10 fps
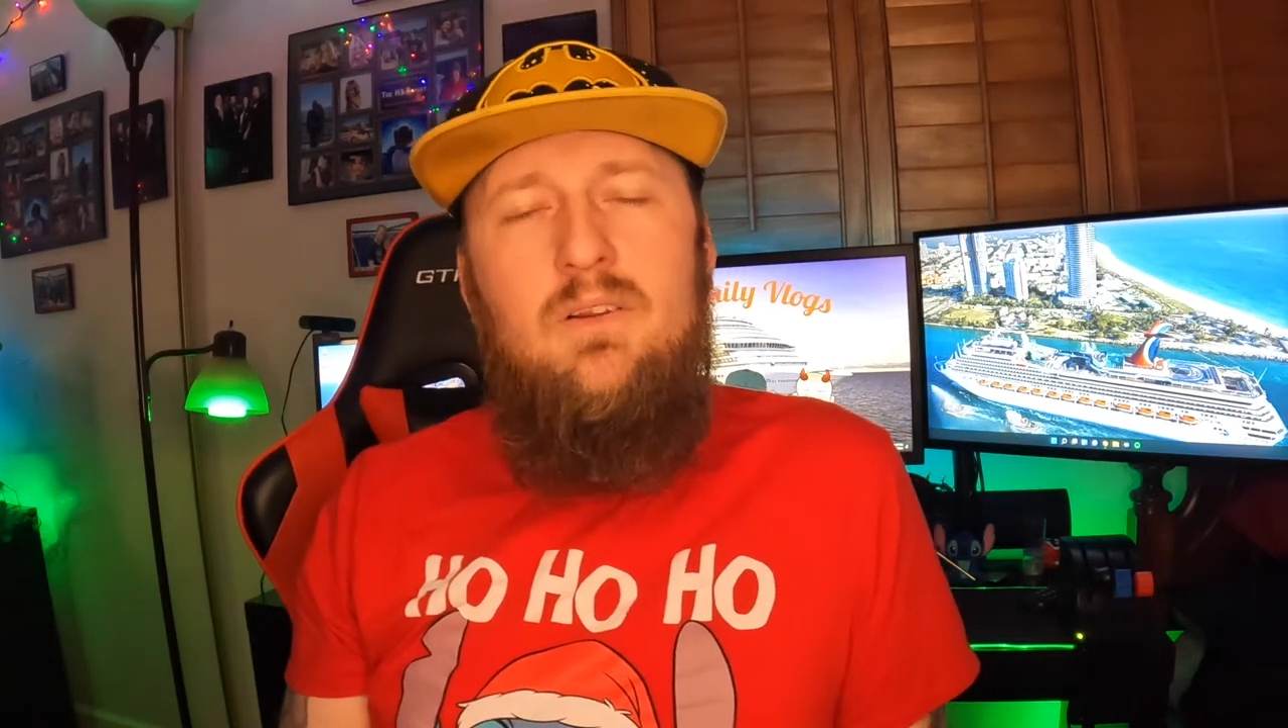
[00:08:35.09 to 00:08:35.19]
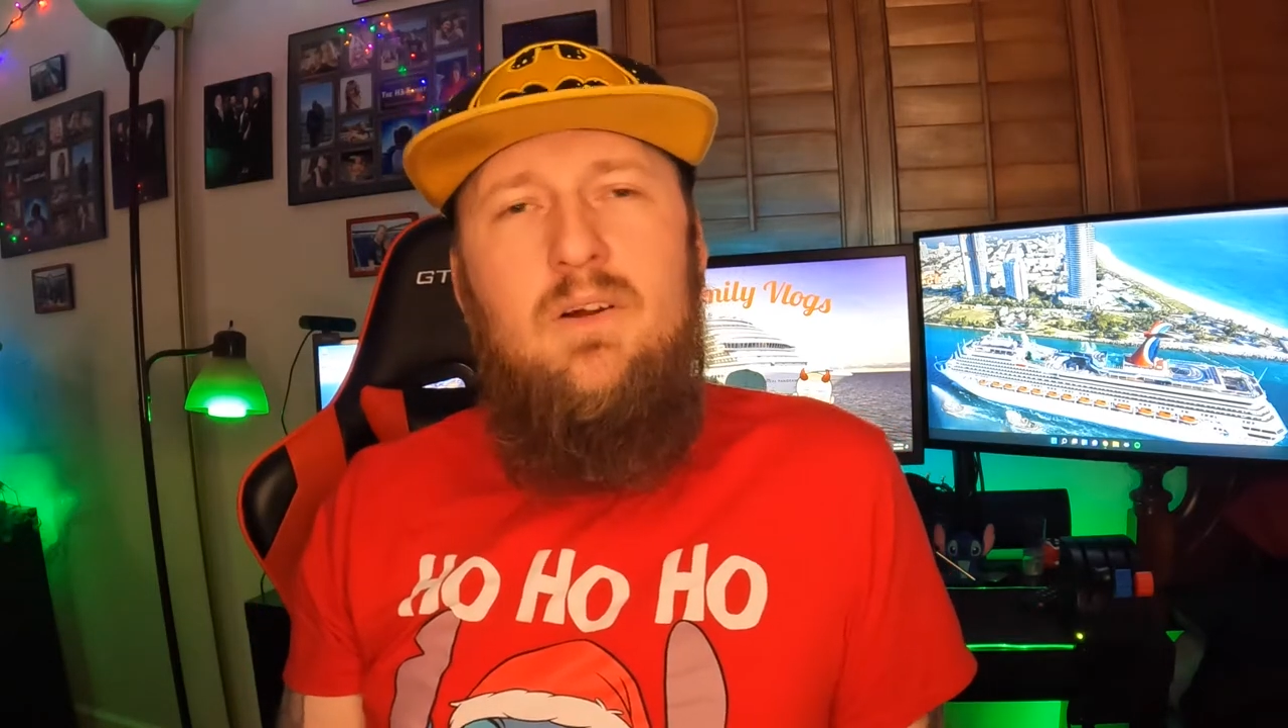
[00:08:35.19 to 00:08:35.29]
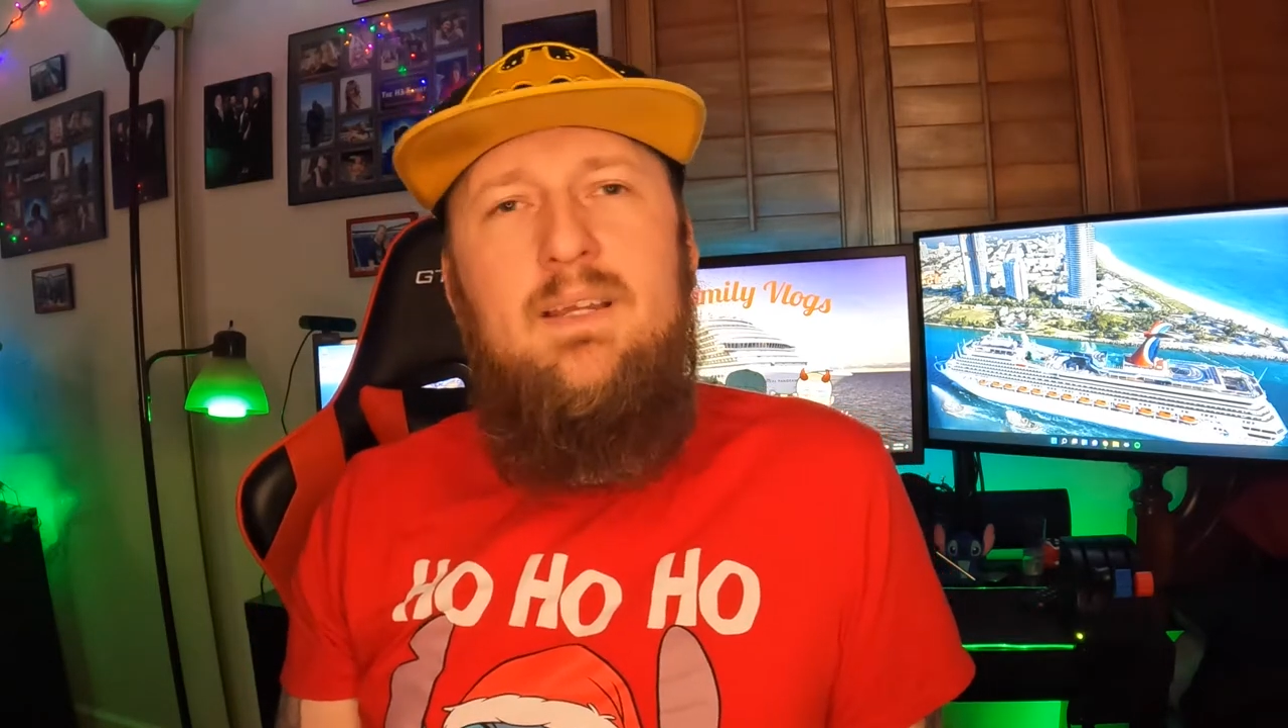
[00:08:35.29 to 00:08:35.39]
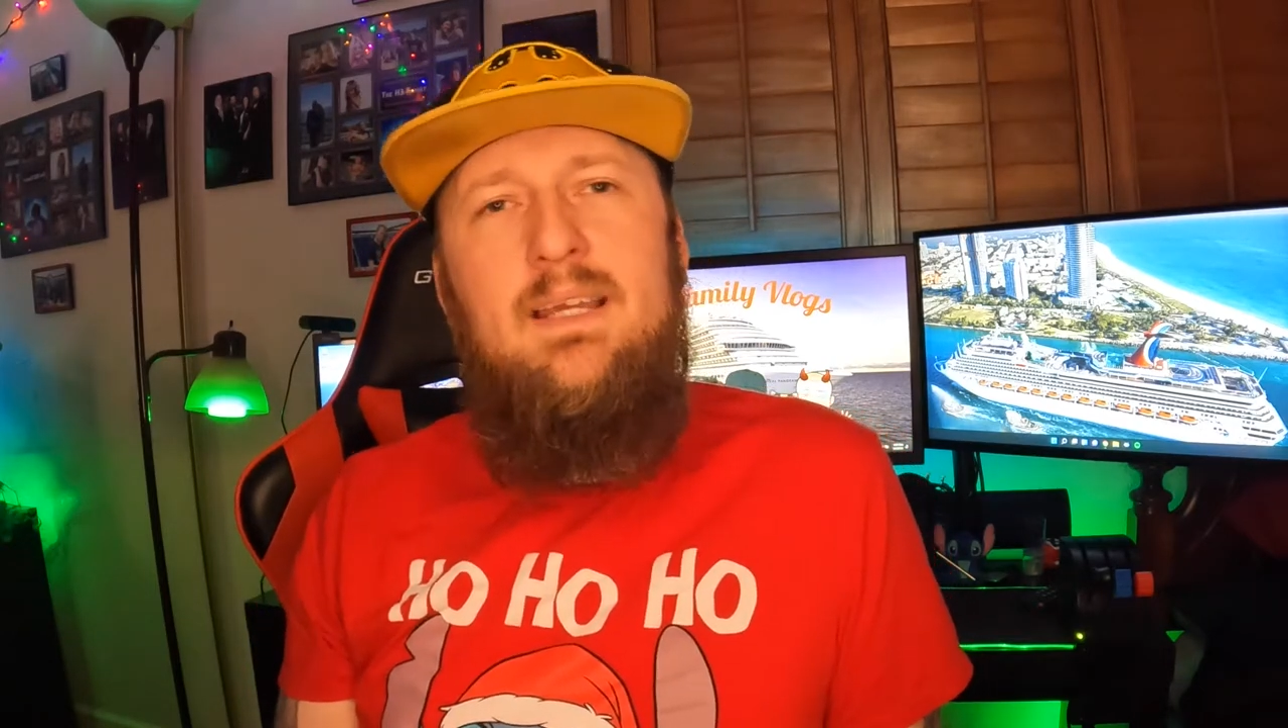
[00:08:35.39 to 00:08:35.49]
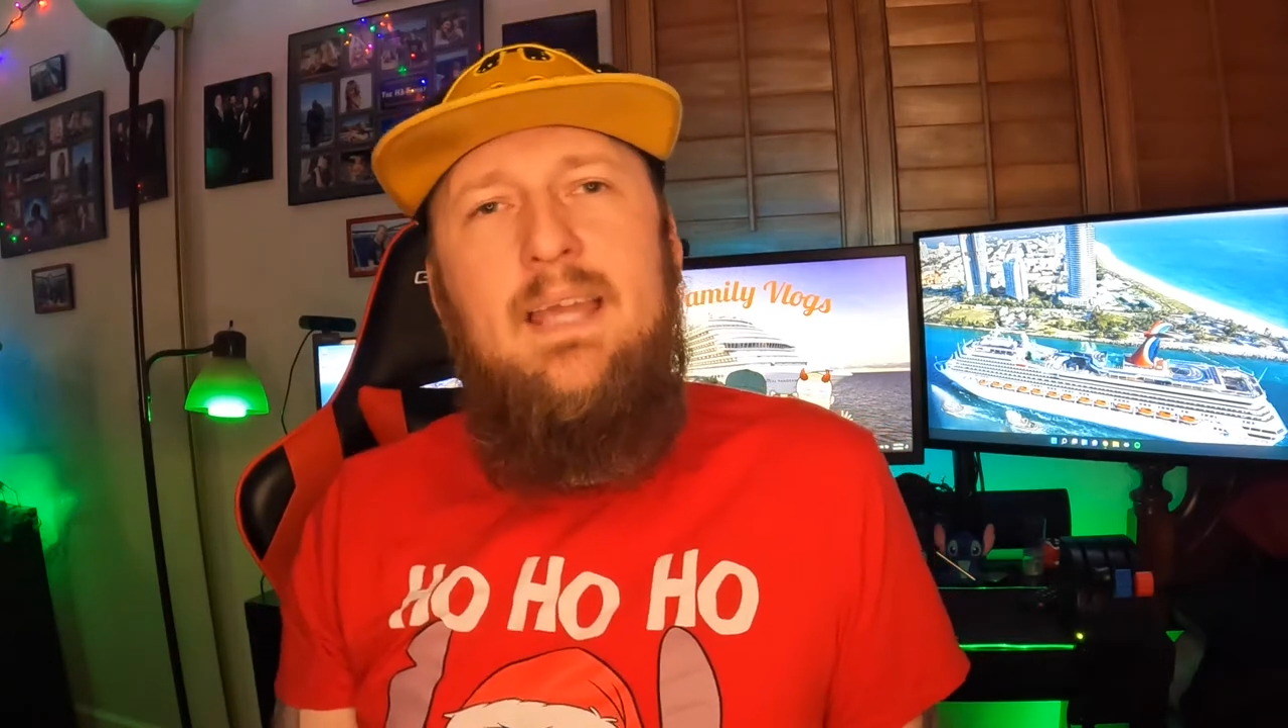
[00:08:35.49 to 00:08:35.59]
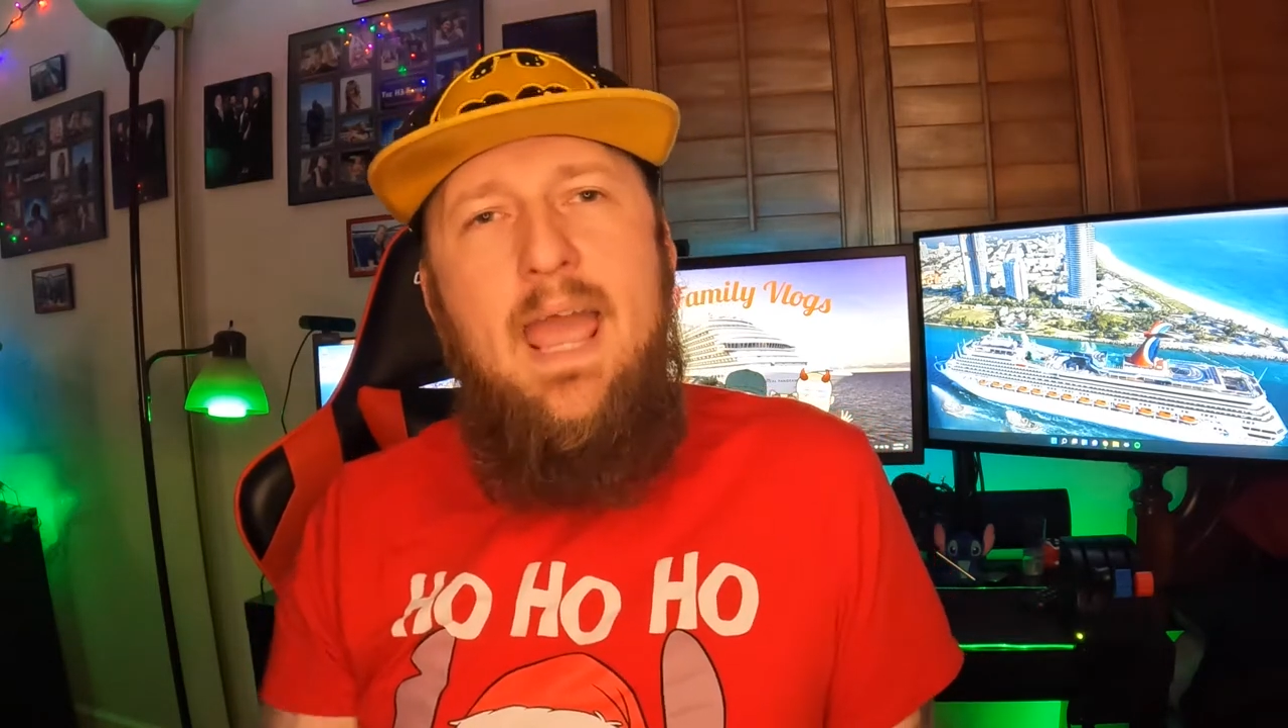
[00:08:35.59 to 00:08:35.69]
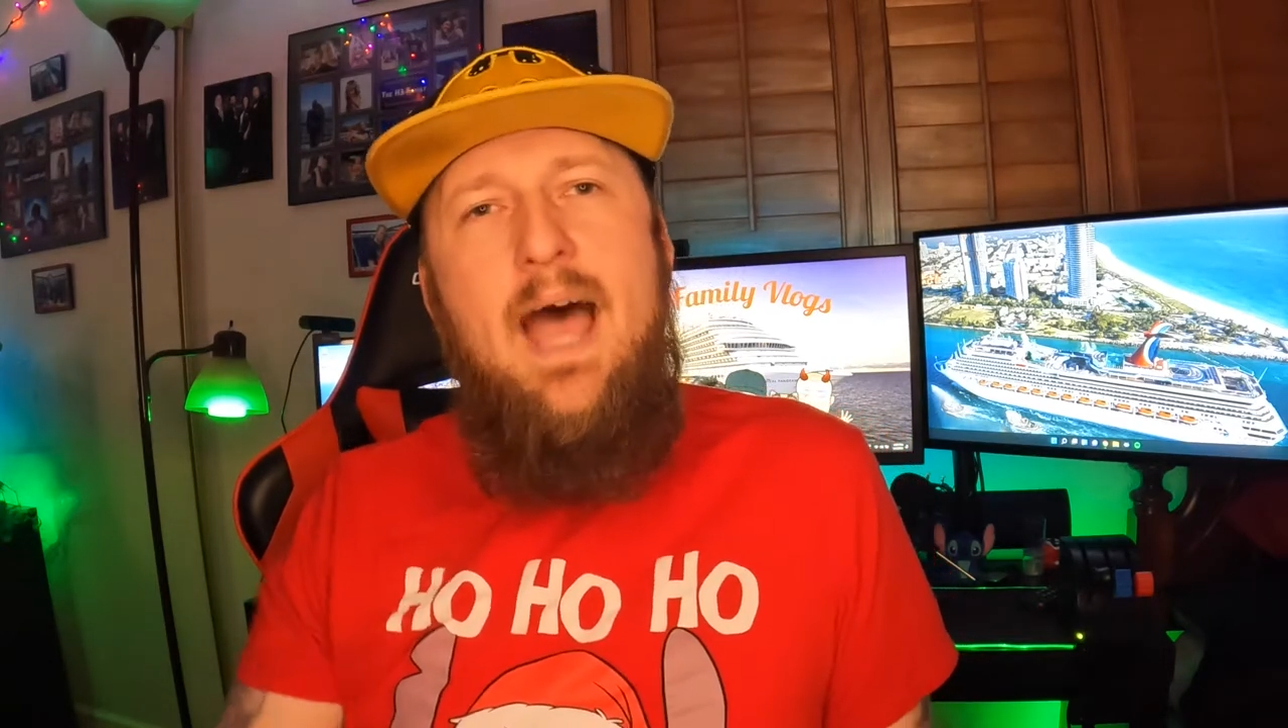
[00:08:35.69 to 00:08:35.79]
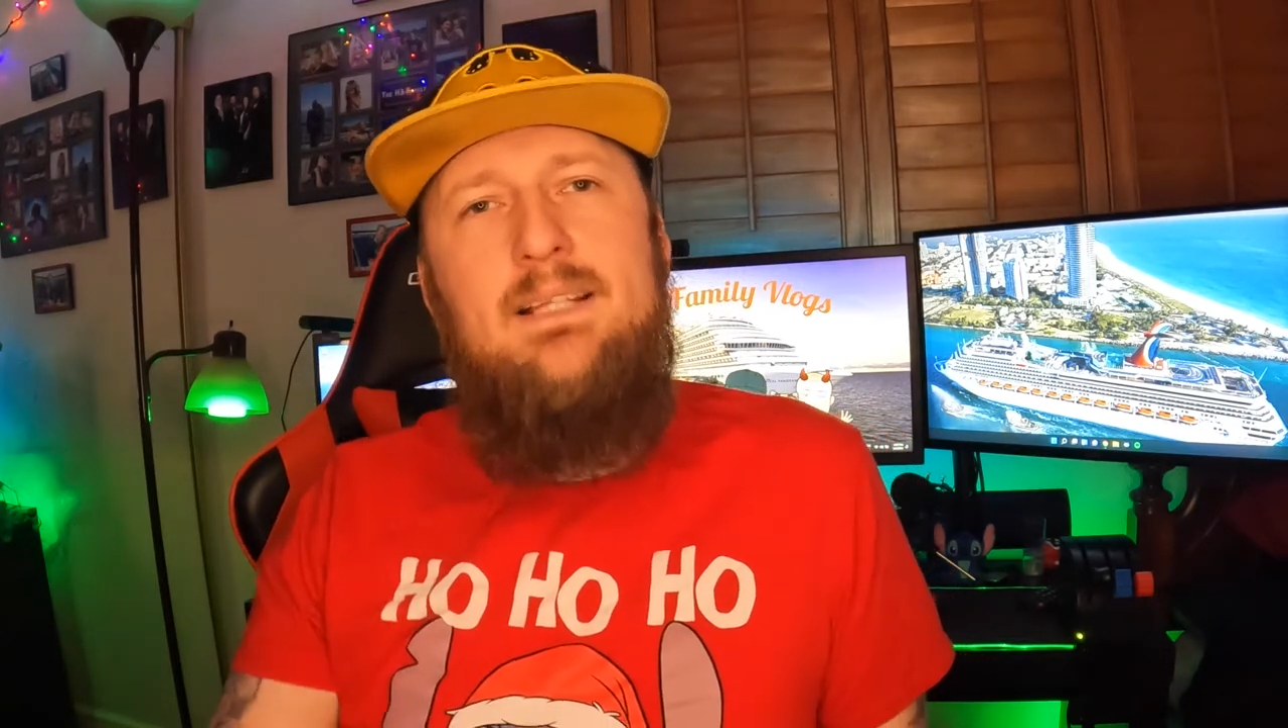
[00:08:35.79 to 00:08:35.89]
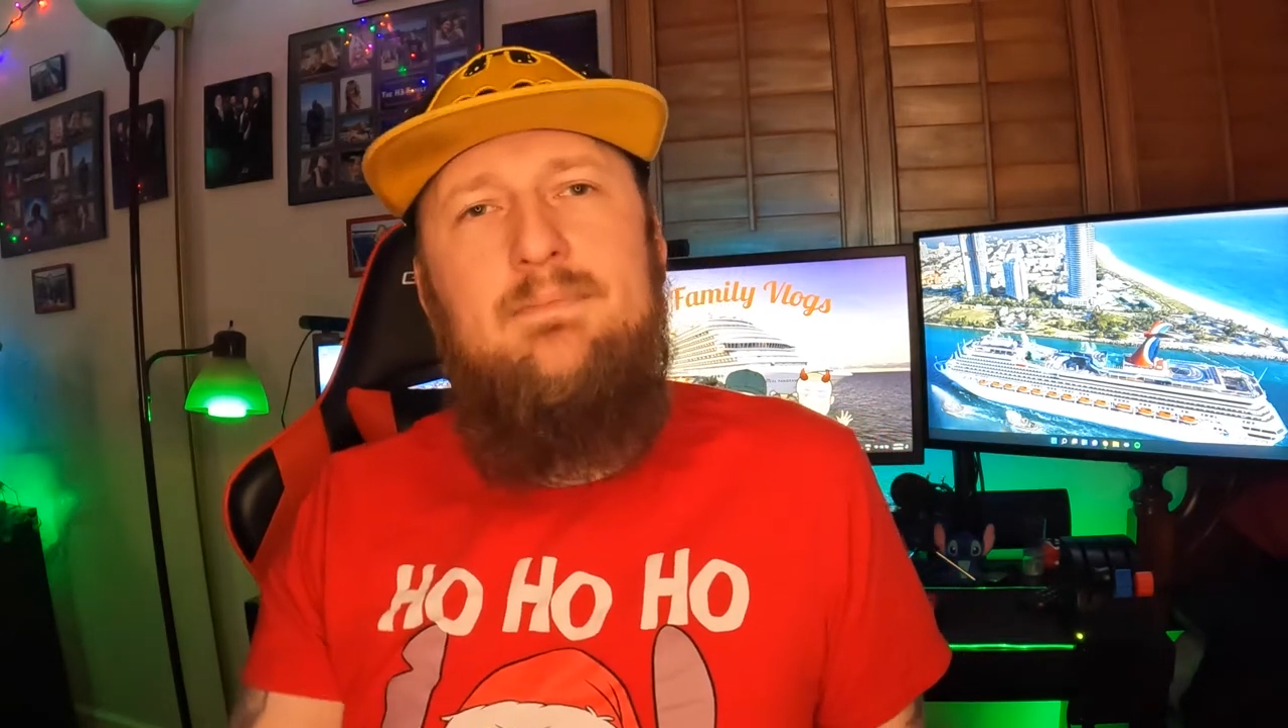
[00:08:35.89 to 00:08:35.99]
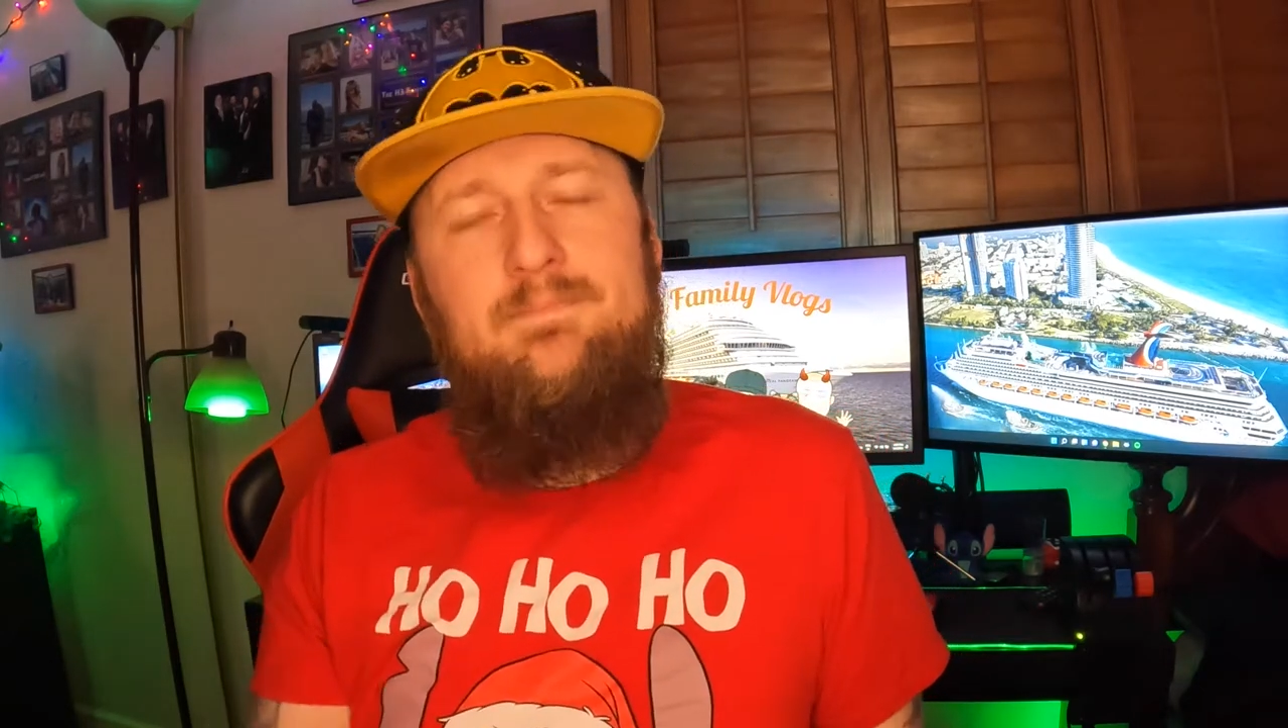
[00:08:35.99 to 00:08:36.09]
looking
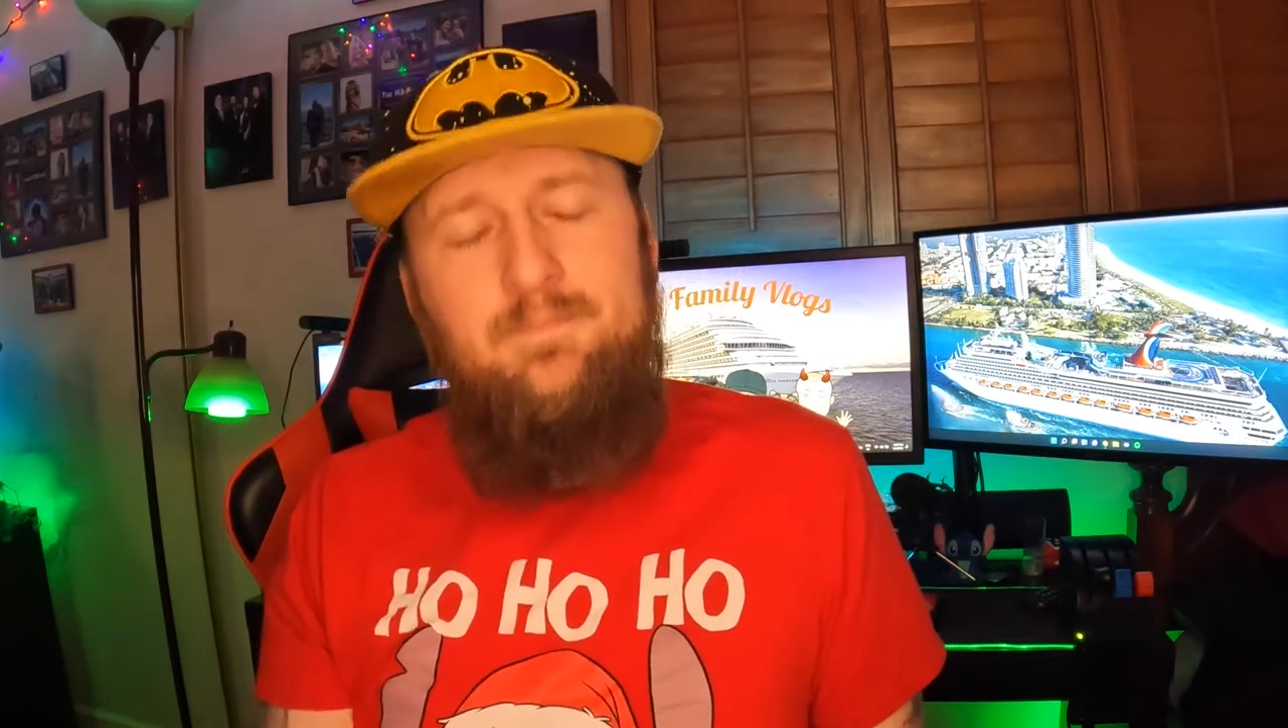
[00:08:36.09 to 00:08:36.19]
at